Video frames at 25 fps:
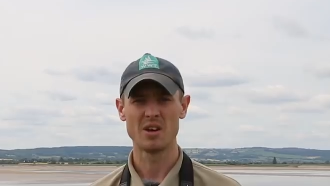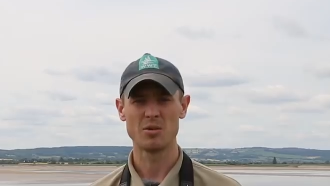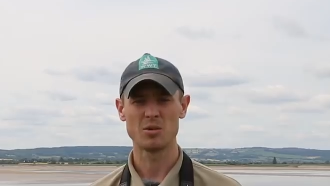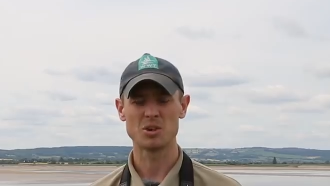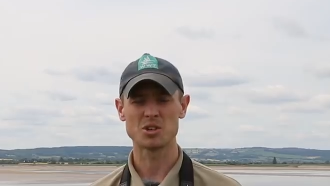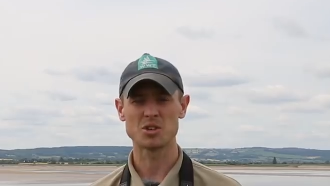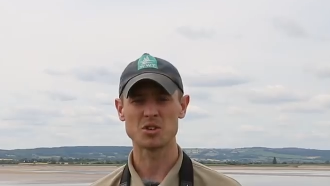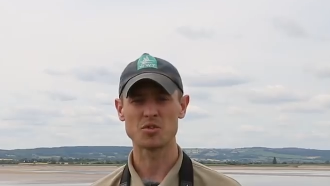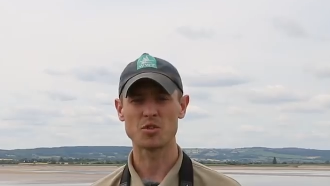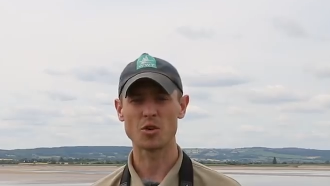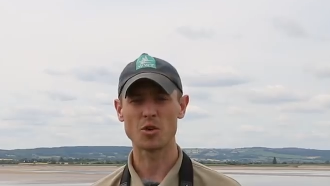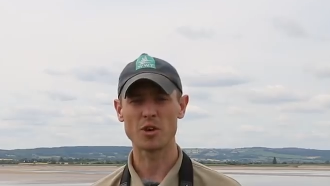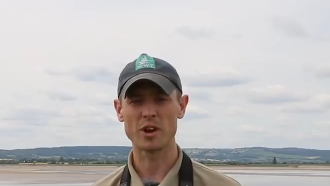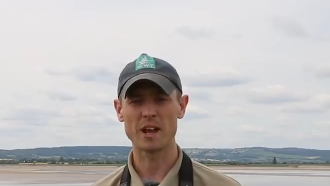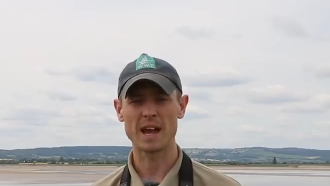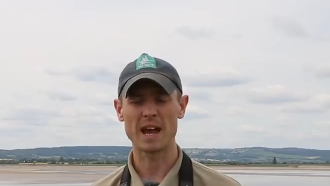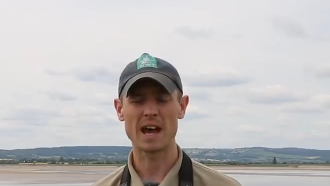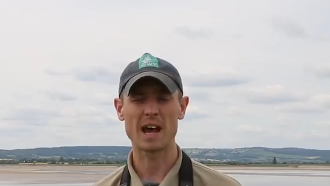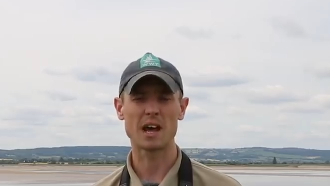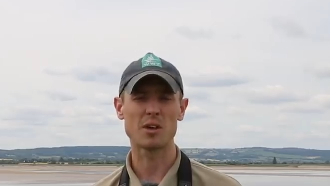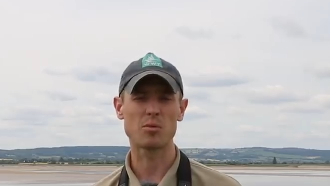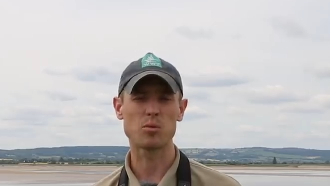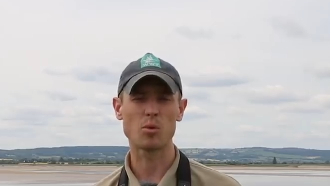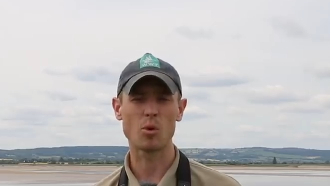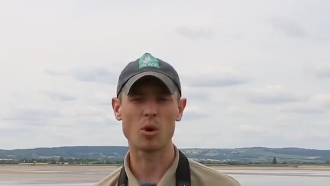which have already
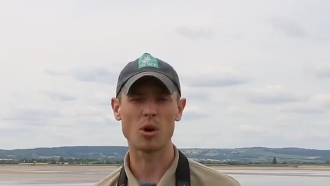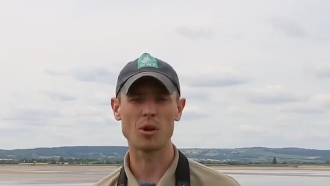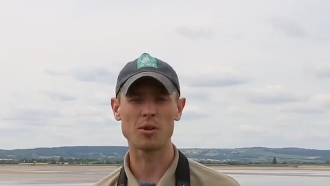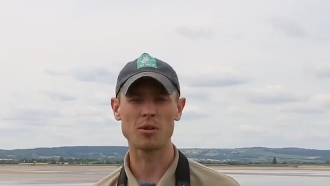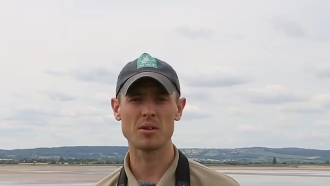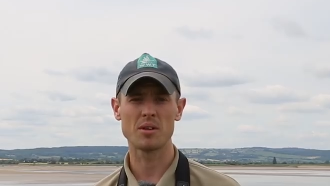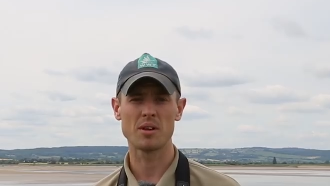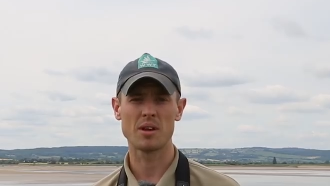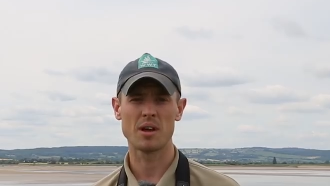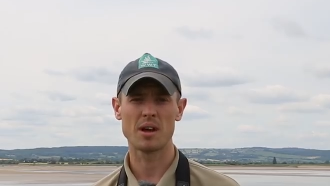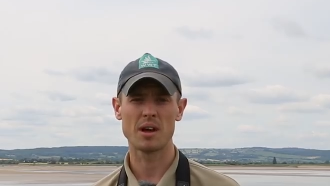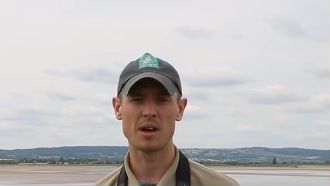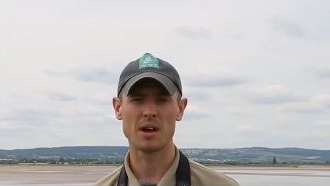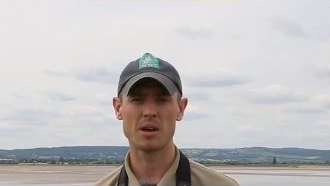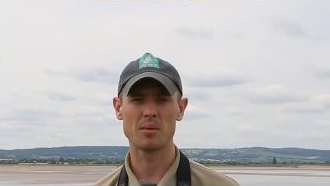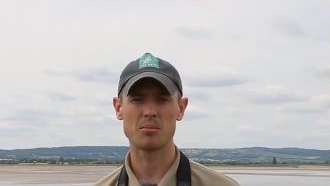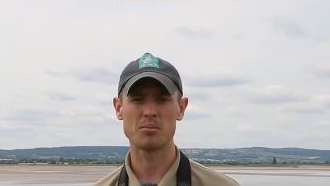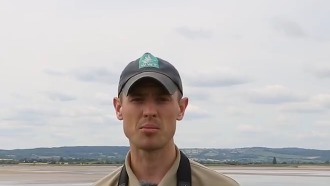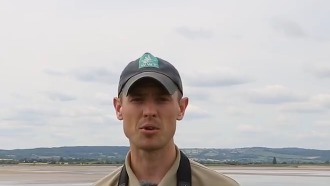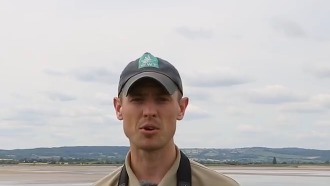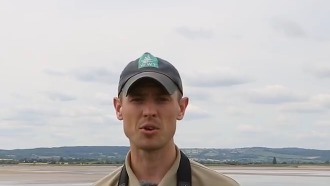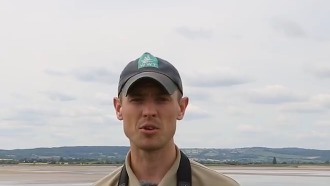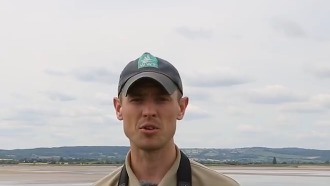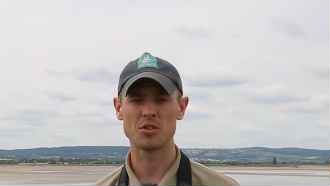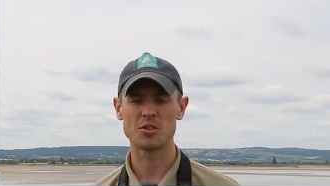had one
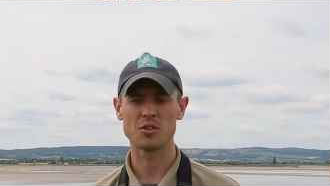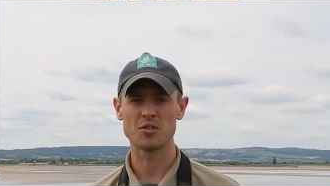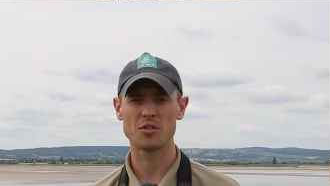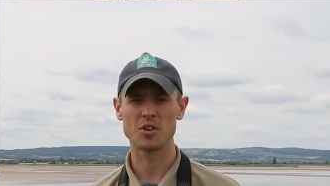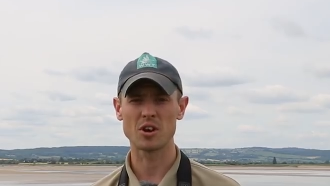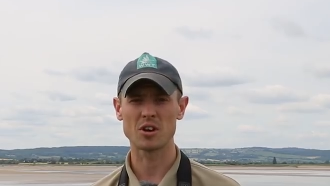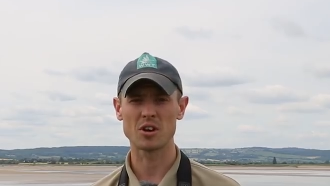brood of